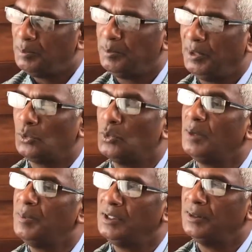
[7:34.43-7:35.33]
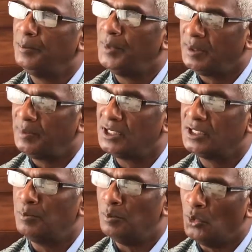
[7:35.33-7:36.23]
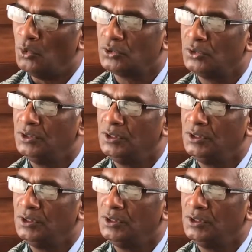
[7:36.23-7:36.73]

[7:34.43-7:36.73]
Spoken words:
people could have been benefited more,